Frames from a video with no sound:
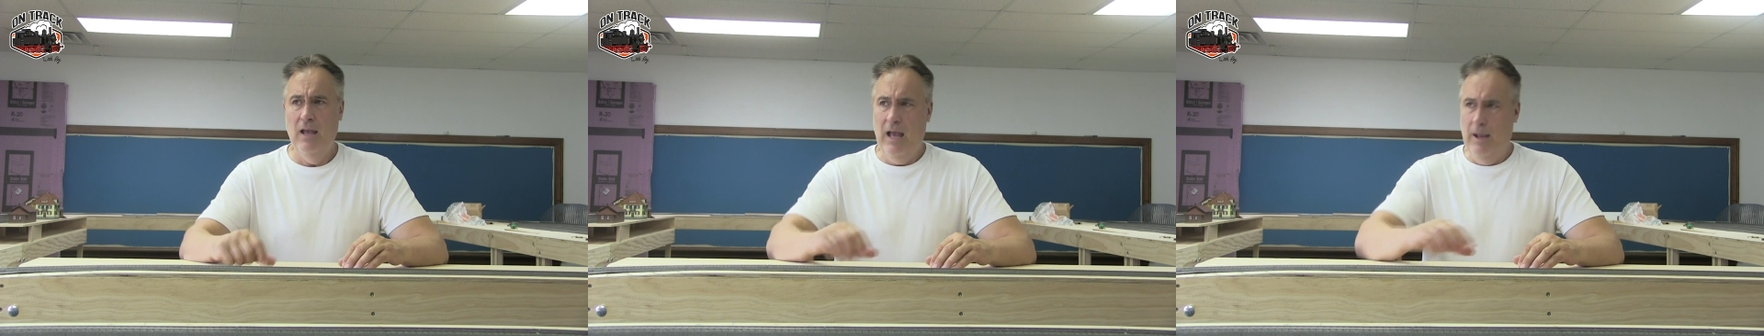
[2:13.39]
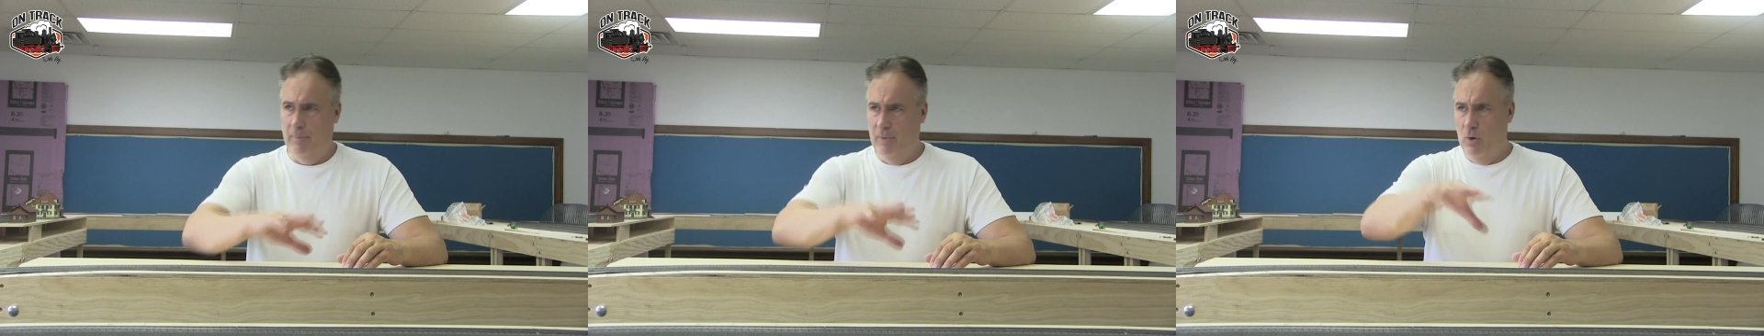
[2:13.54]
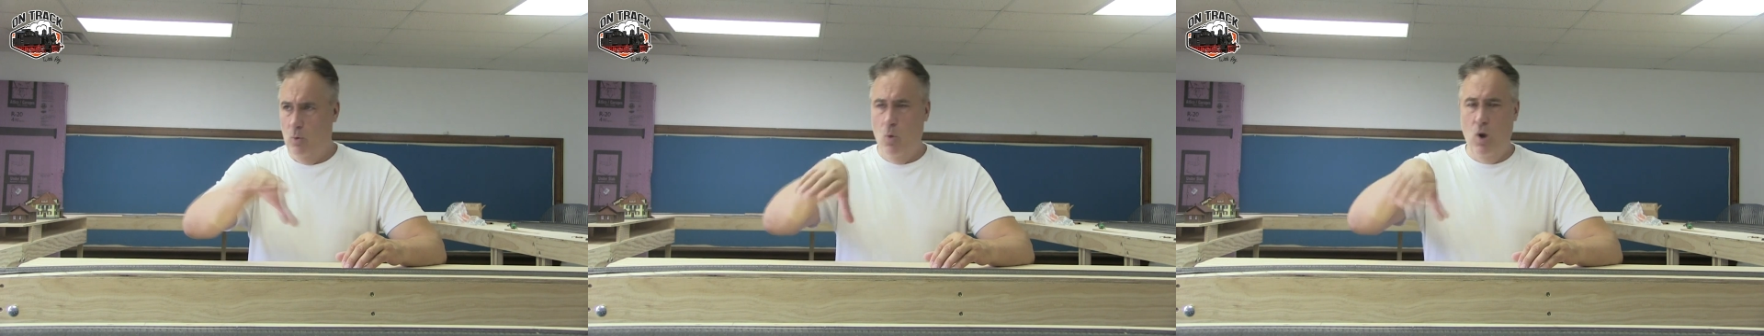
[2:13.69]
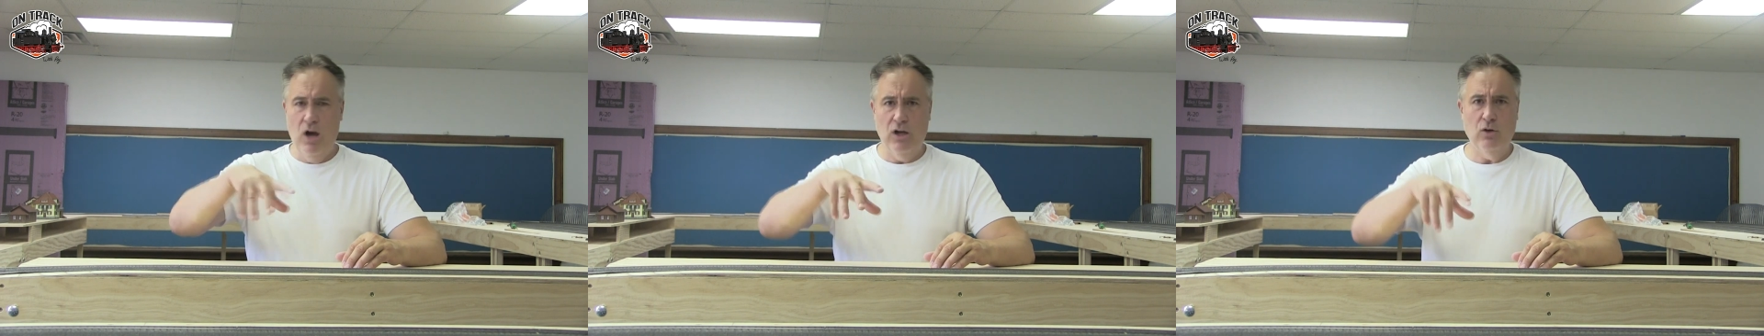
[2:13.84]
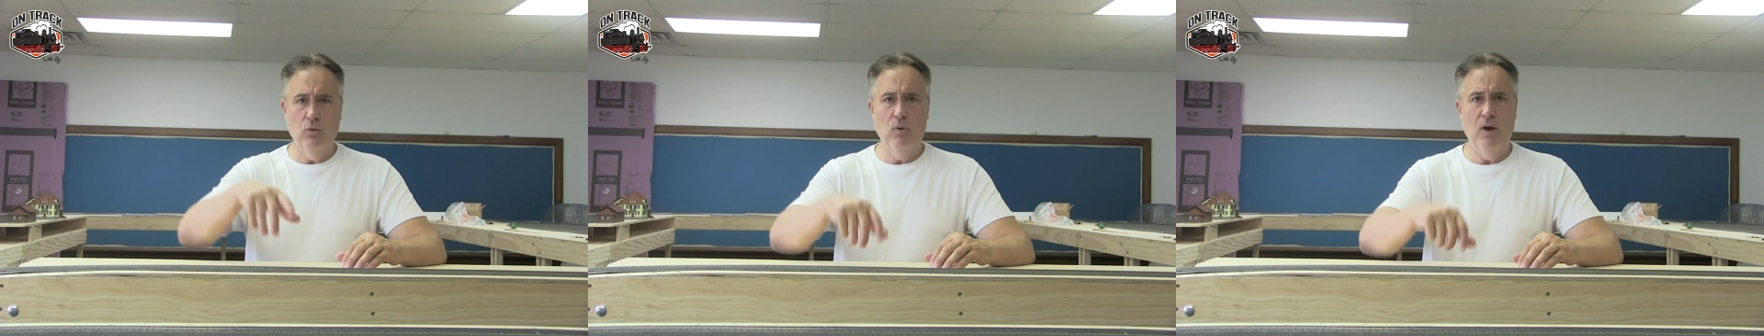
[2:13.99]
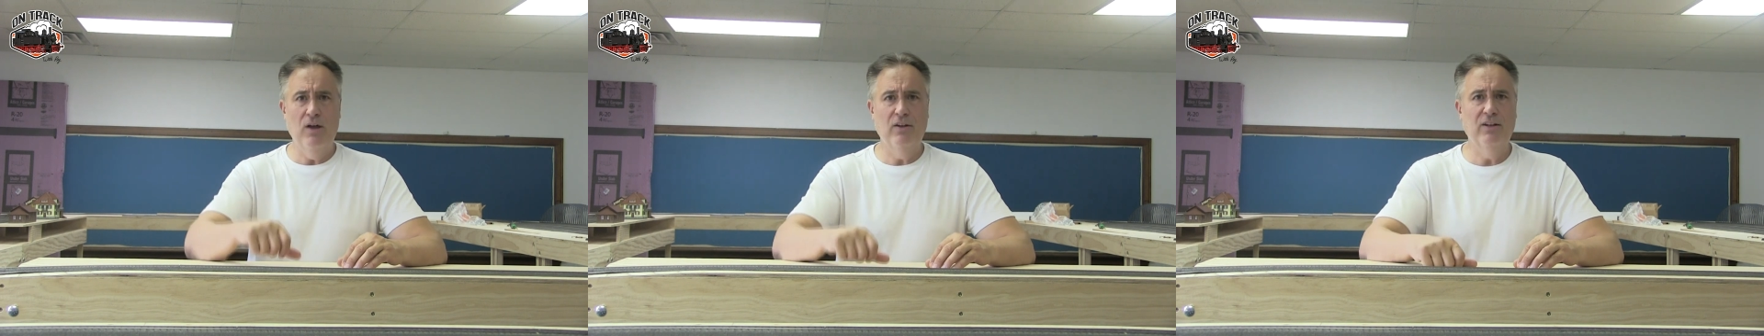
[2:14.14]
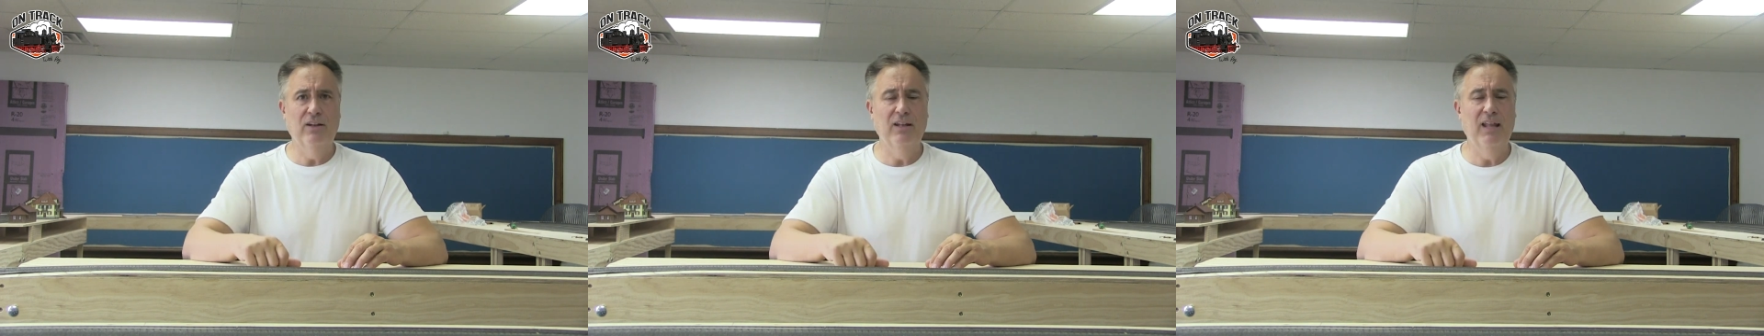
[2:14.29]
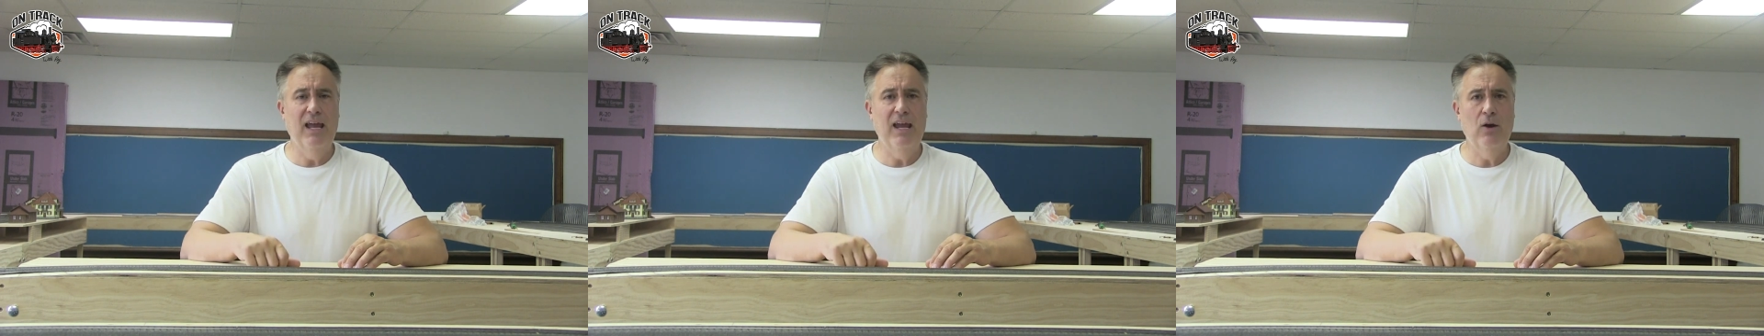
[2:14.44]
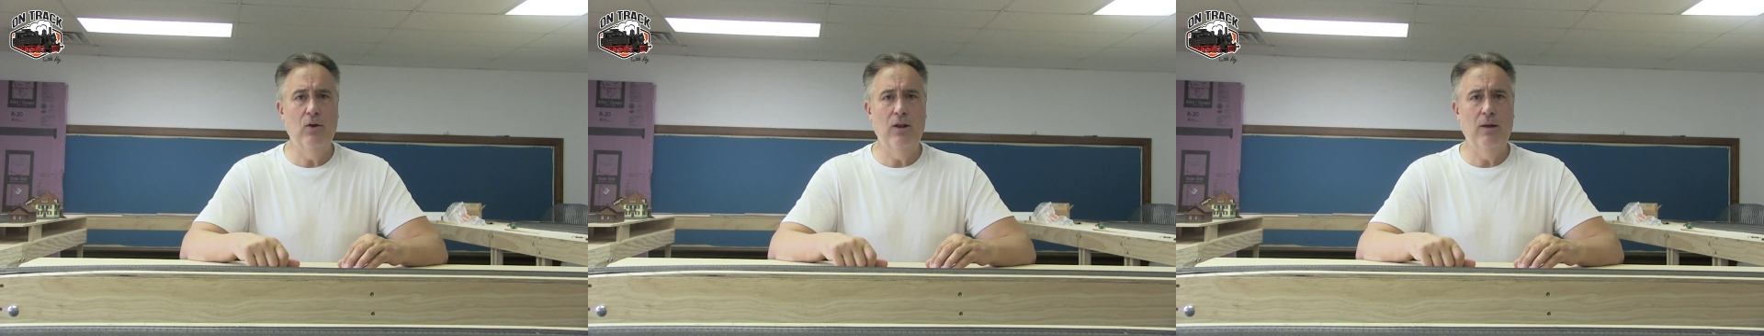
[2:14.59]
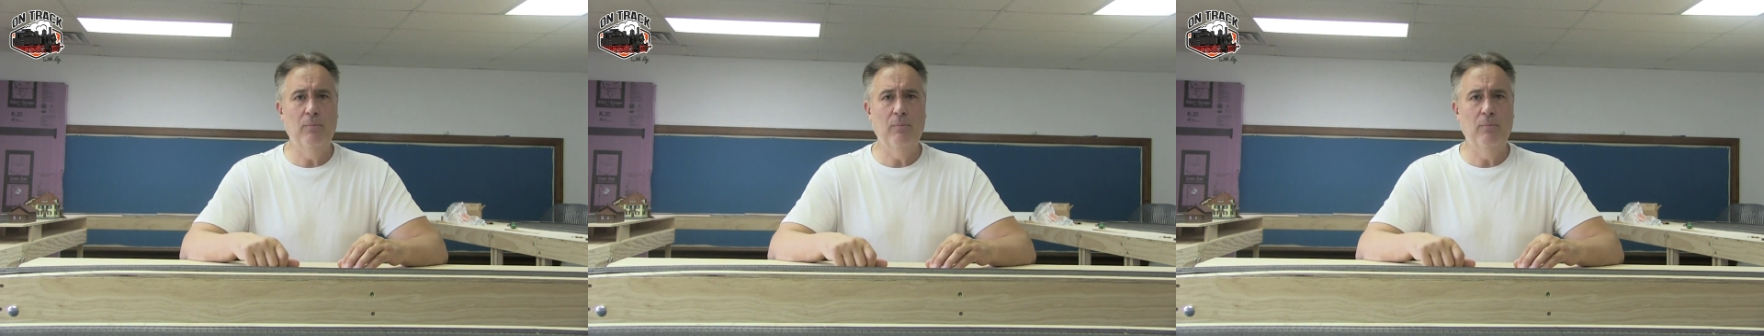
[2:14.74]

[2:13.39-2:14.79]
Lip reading: I'm going to walk around the layout.